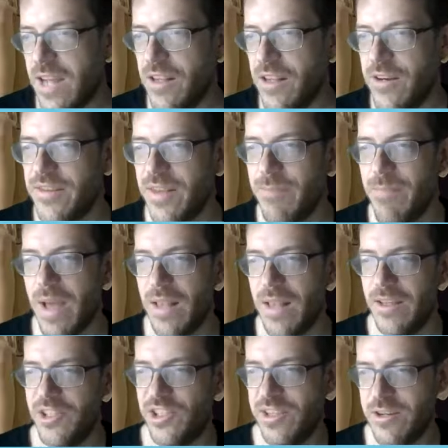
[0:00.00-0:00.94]
tellers
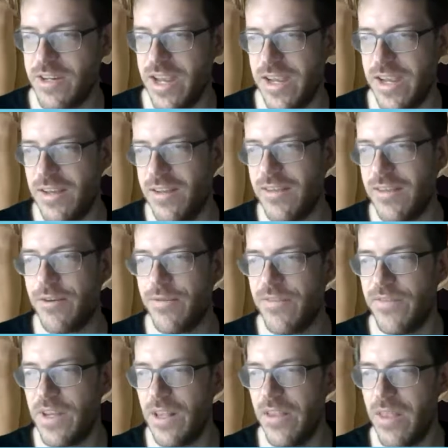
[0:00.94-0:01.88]
embellish their tales or
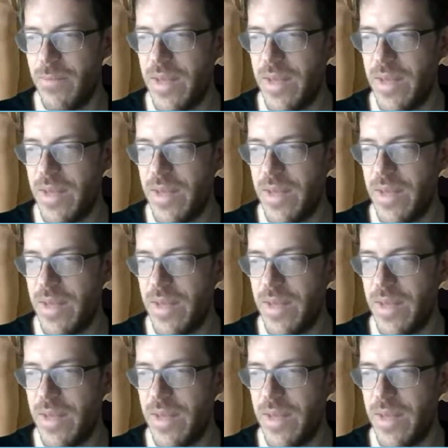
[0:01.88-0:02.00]
fill